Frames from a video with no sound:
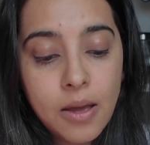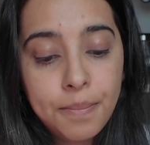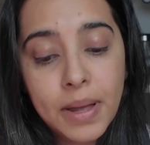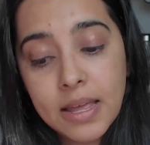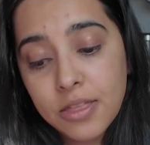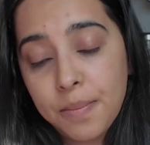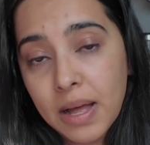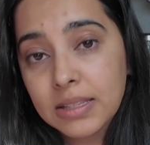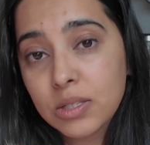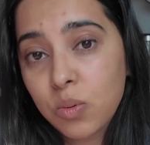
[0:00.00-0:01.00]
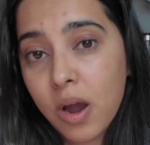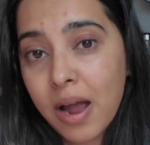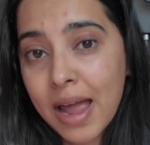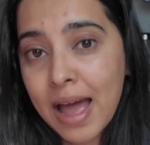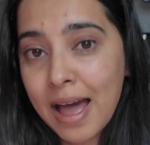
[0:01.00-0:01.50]
But in the months
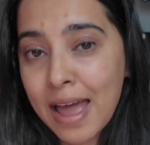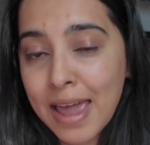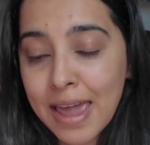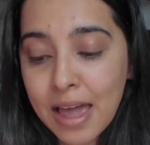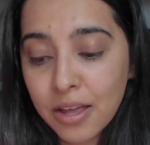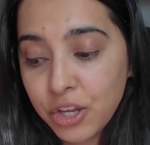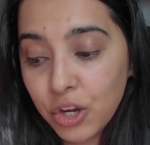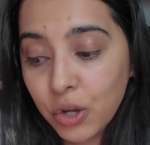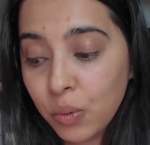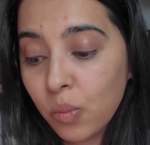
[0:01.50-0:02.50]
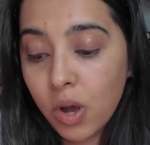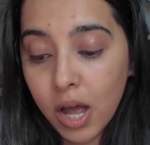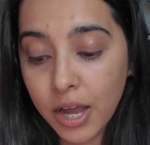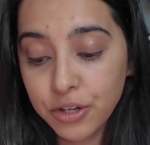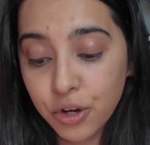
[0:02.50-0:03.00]
where I you know,
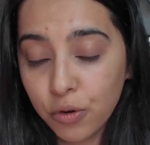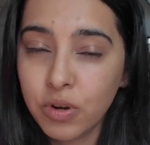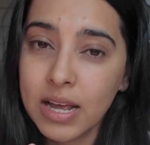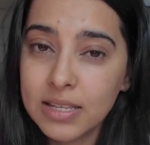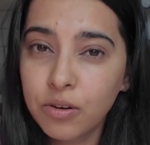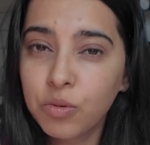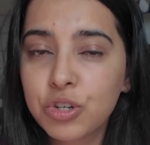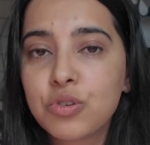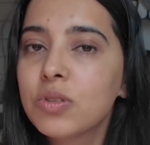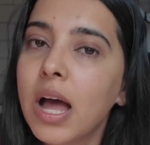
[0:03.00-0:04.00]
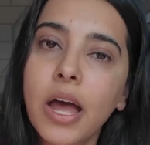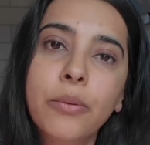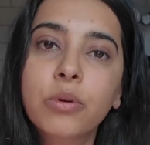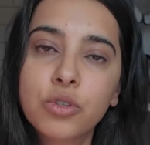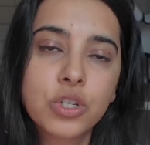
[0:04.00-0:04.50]
I don't necessarily want to do that, I
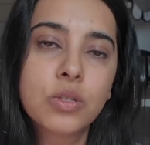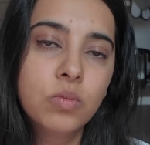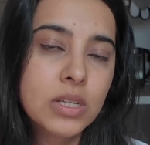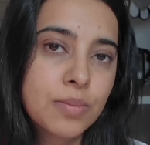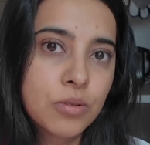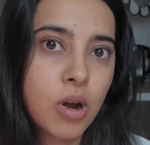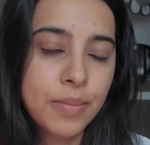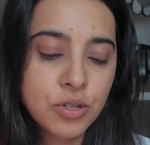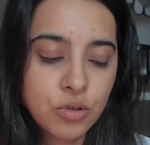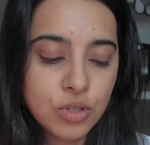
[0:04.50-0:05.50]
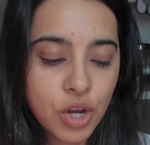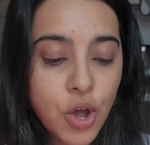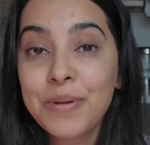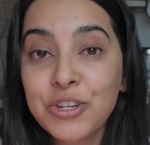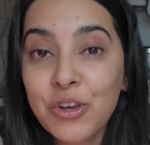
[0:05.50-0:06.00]
will just resubscribe to Gousto.
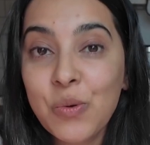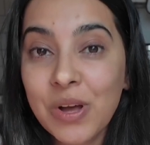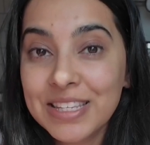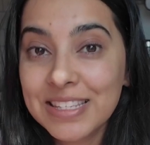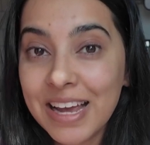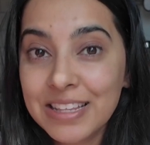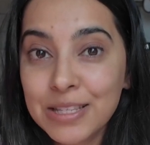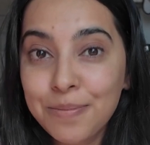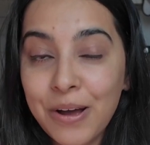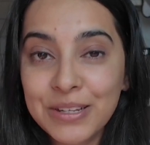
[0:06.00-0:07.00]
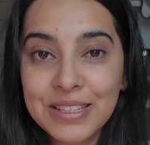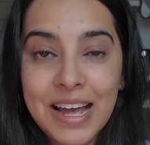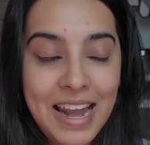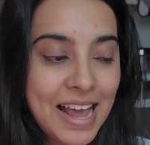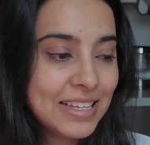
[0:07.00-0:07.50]
Let me show you what's inside this box.
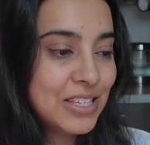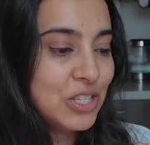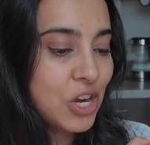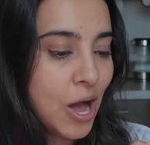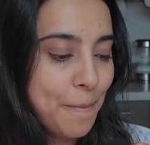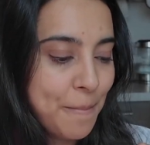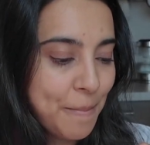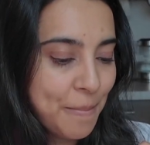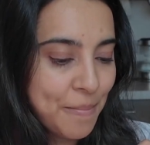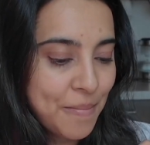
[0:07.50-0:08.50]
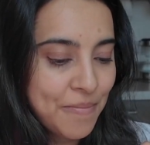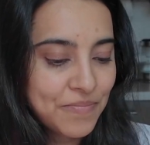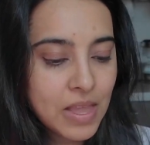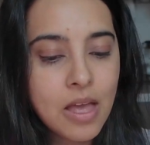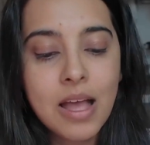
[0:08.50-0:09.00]
Alexa, stop!
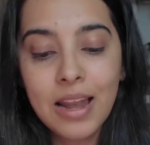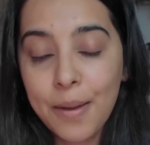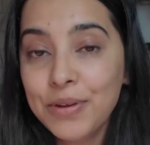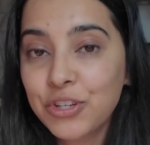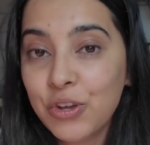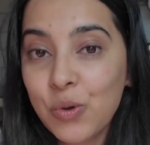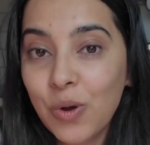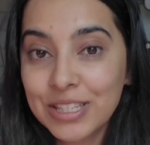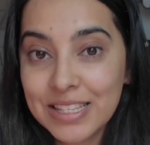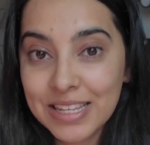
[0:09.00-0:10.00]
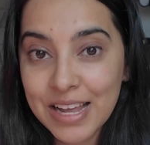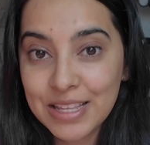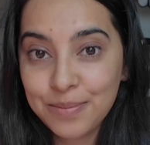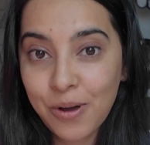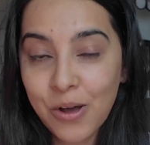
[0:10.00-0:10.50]
Let me show you what's inside
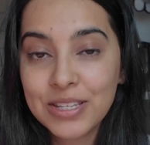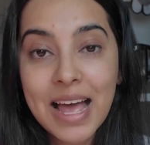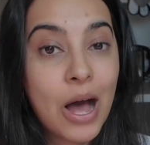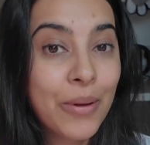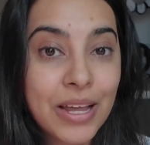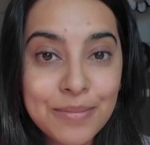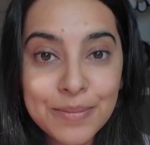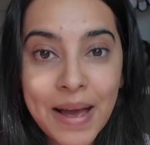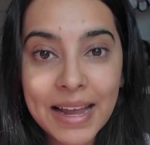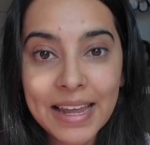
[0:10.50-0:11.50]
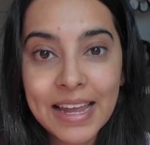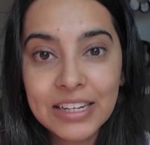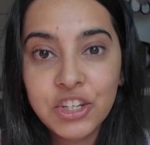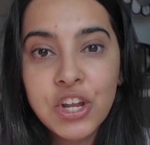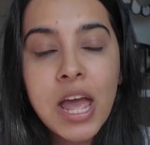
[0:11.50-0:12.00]
this box, how it comes
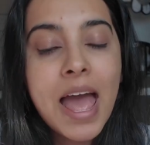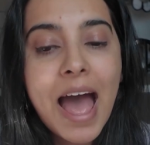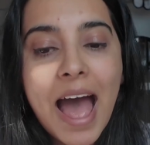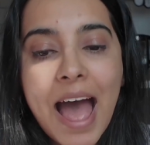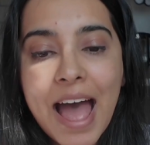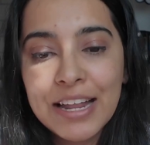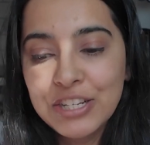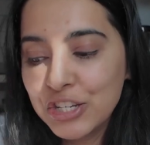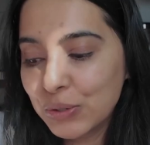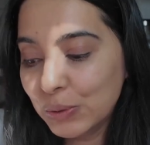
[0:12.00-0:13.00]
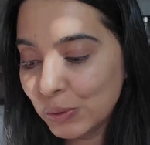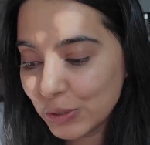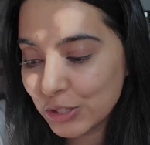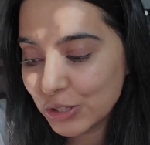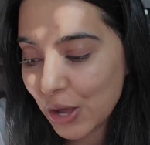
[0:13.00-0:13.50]
packaged, and
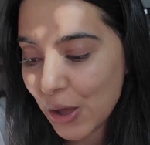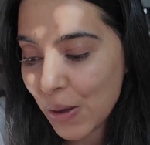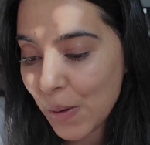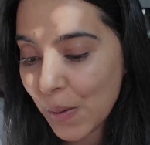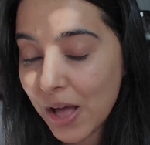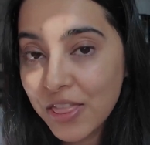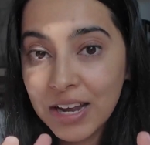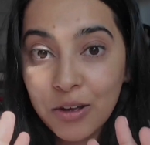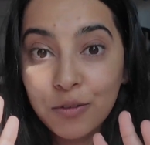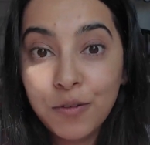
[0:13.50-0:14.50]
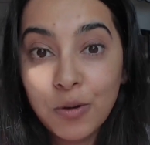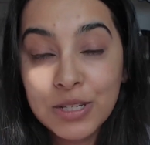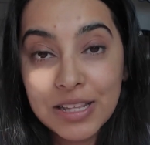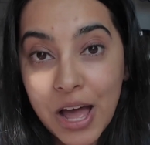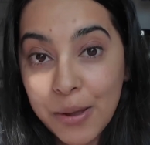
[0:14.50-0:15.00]
also the little
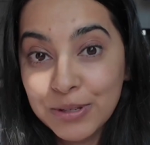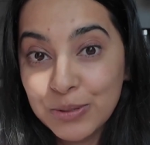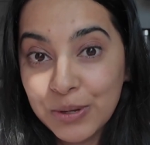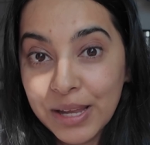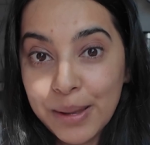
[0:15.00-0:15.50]
folder that I was talking